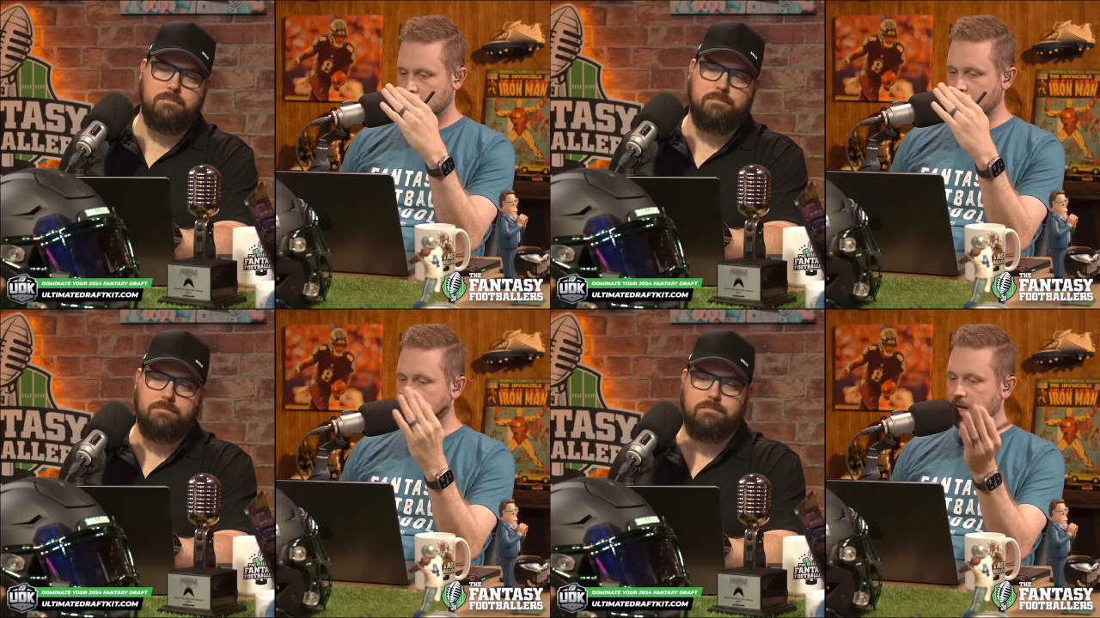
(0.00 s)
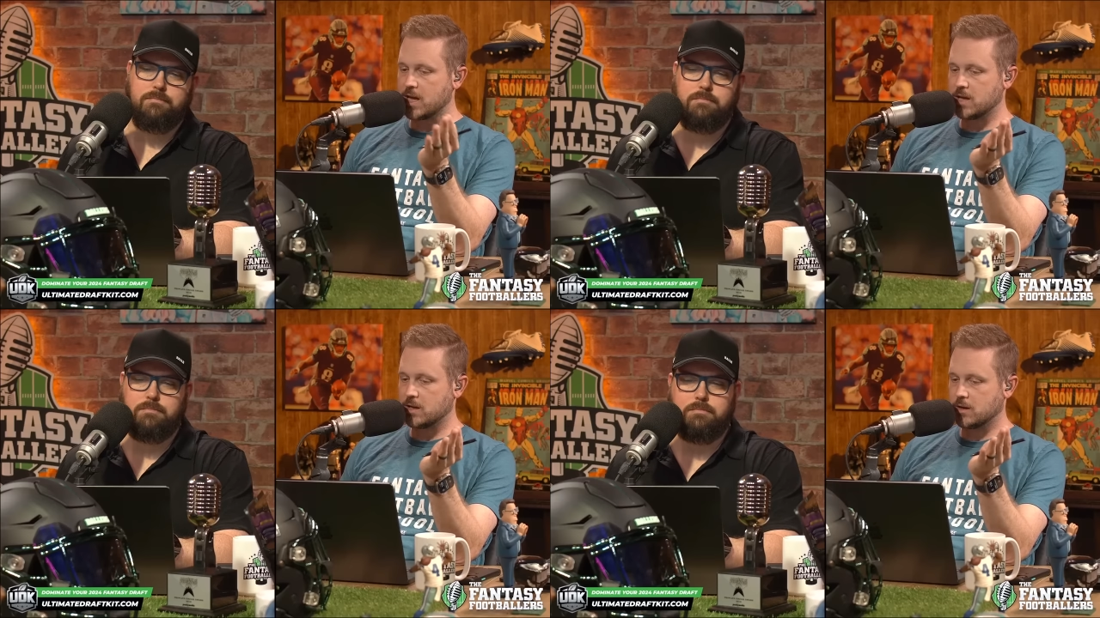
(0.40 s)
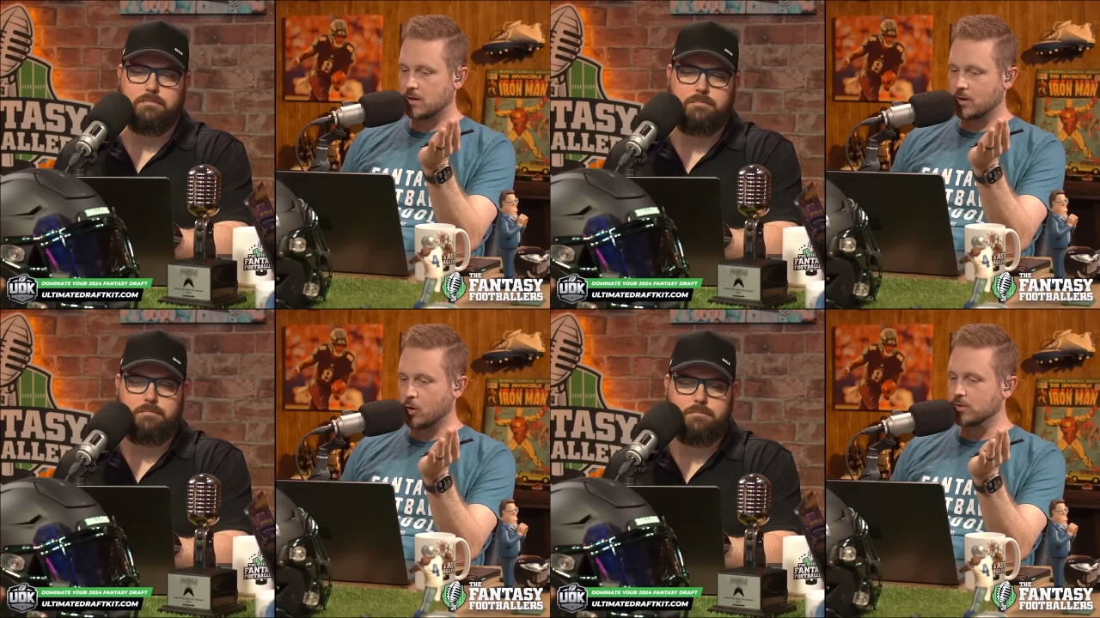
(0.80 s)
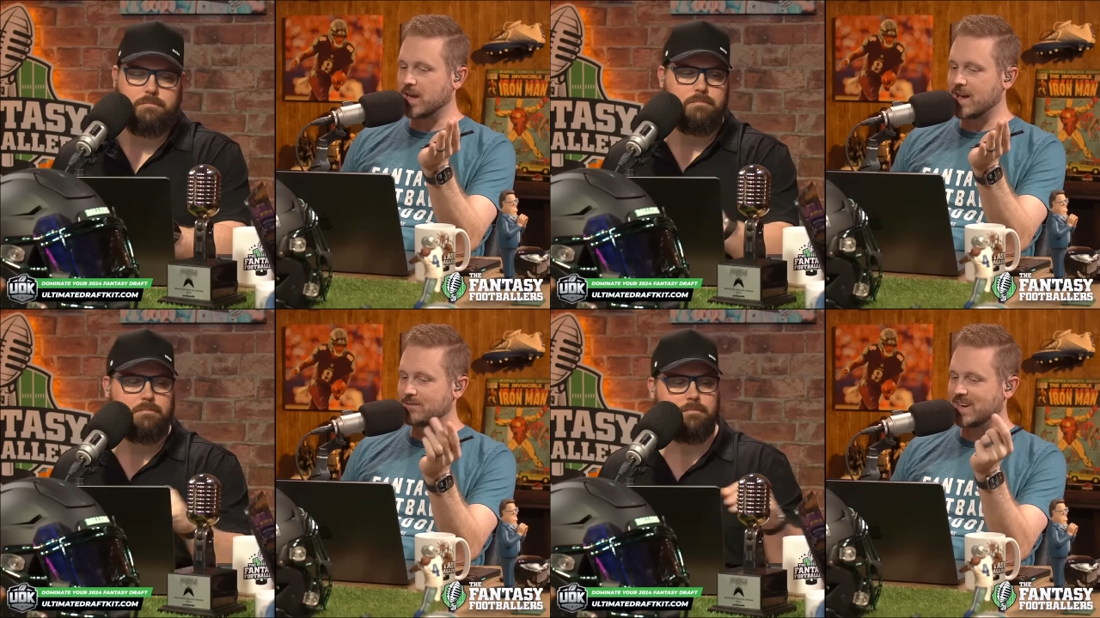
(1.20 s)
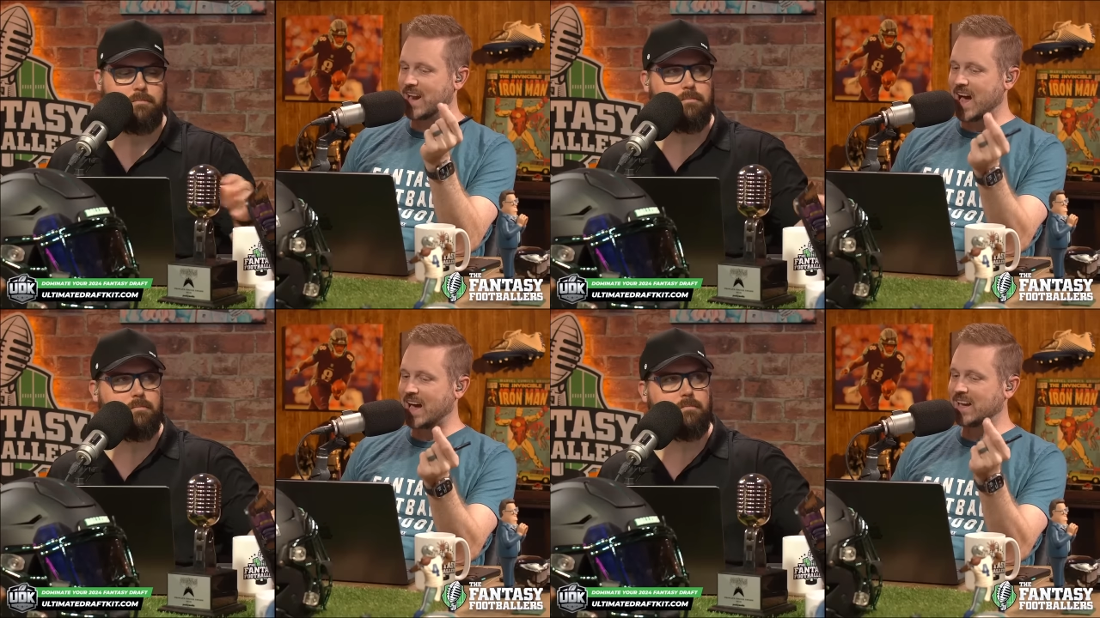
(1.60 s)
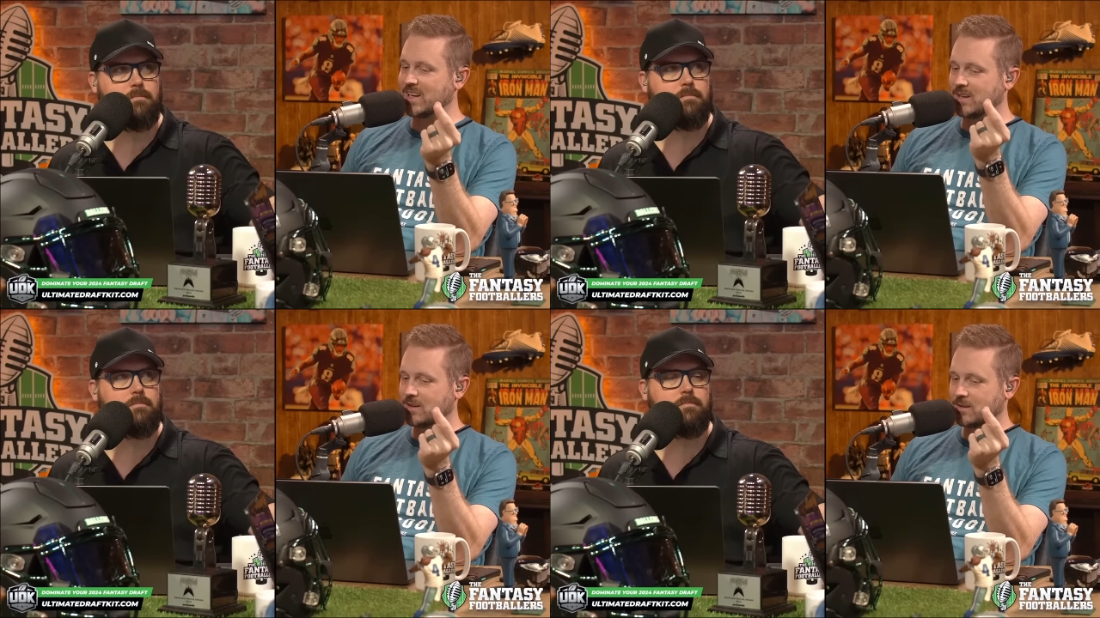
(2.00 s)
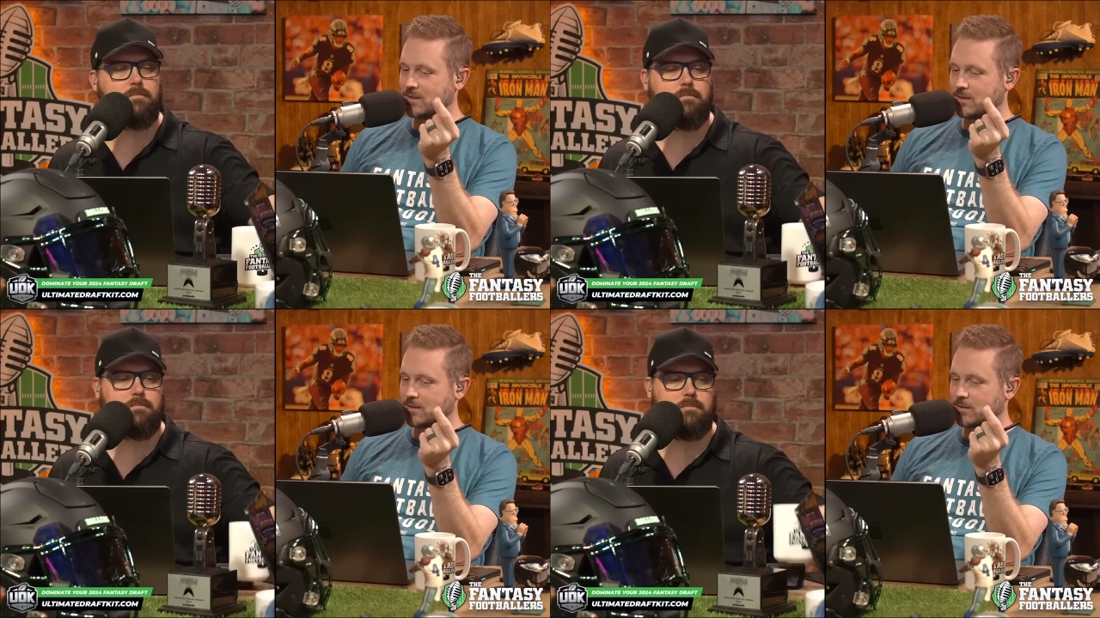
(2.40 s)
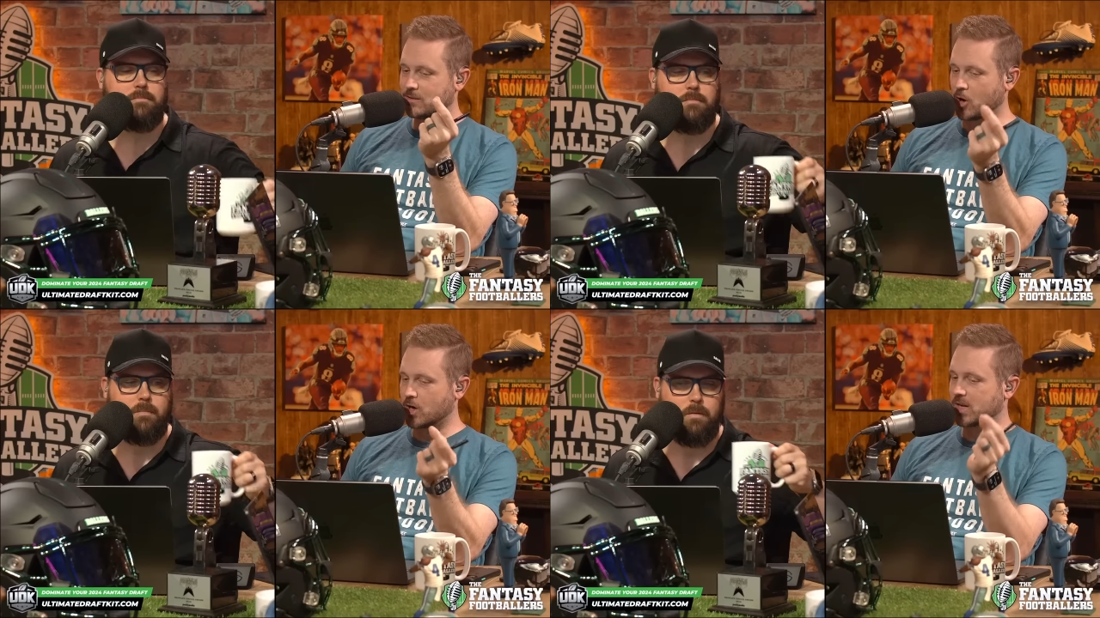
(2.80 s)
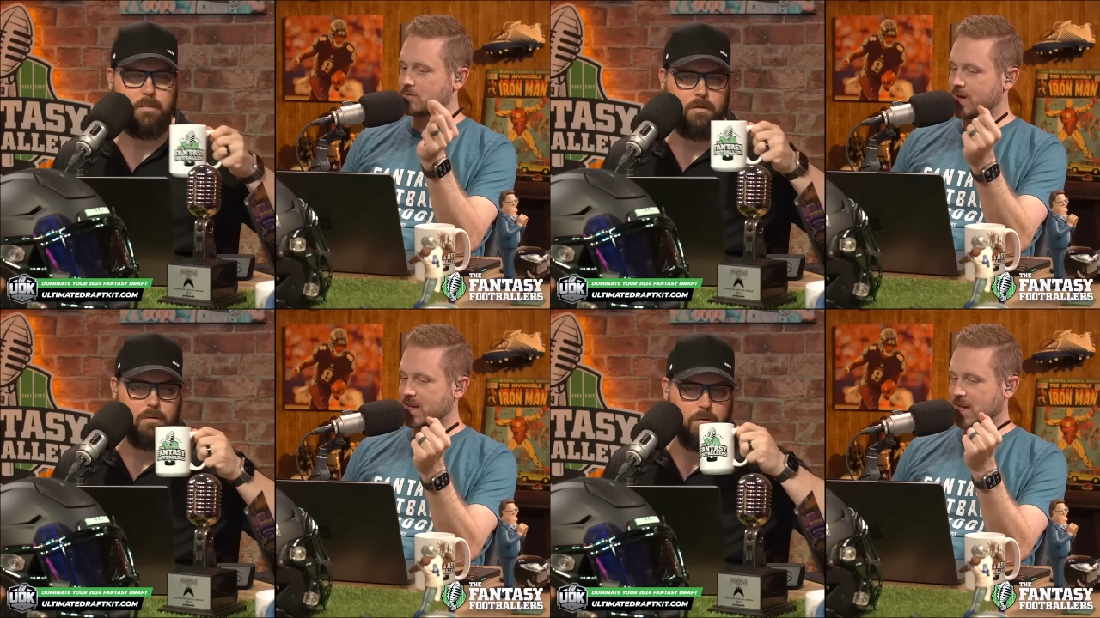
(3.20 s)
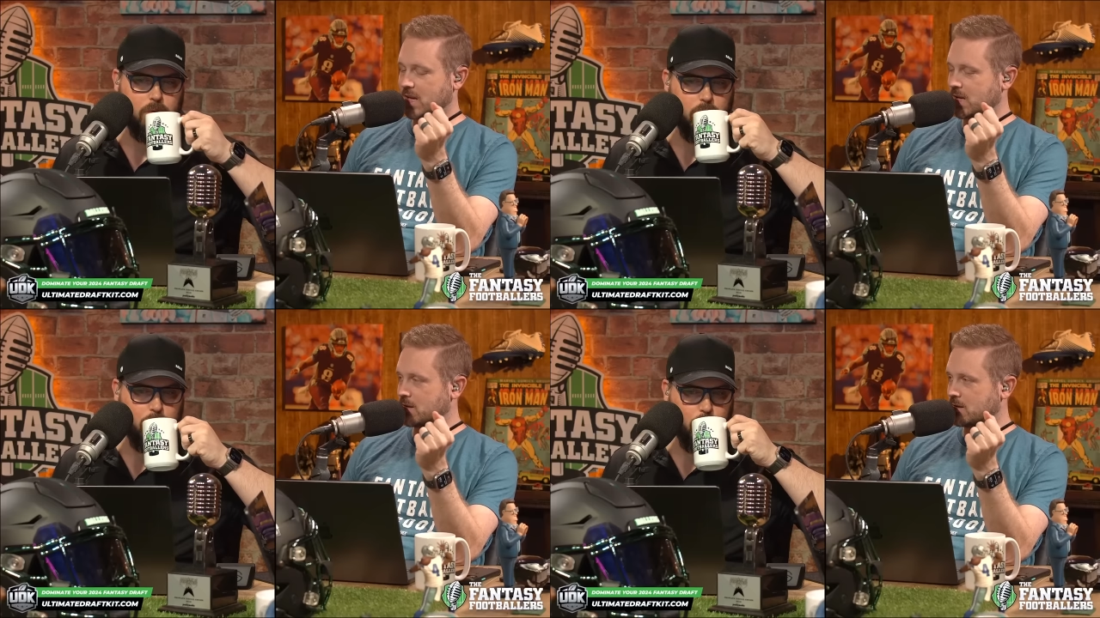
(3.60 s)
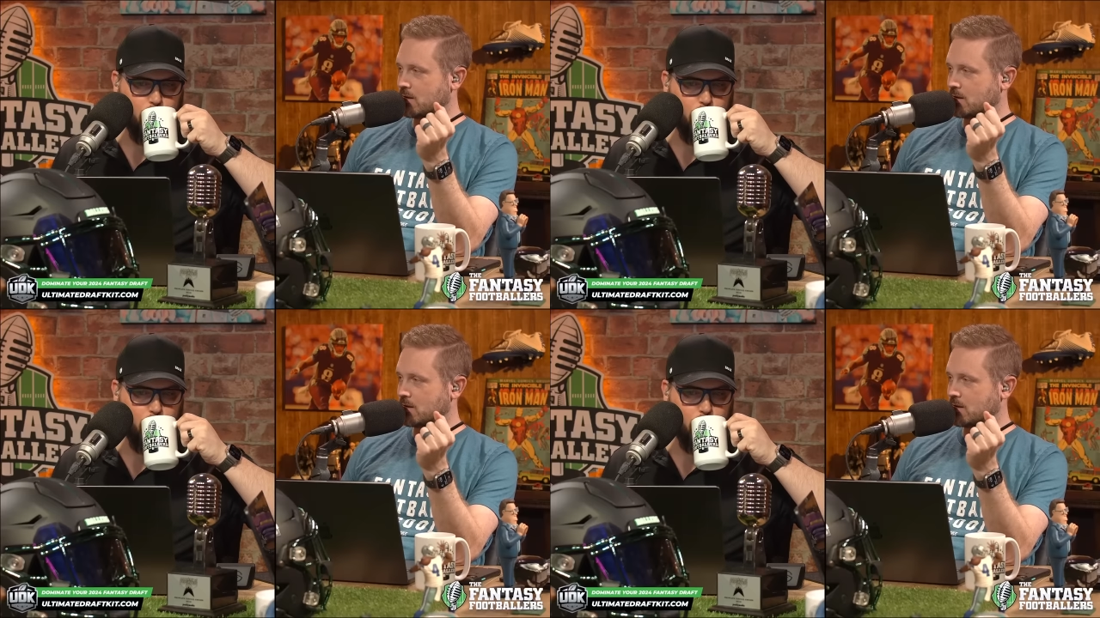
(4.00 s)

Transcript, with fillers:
Speaker 1: They only have nine targets vacated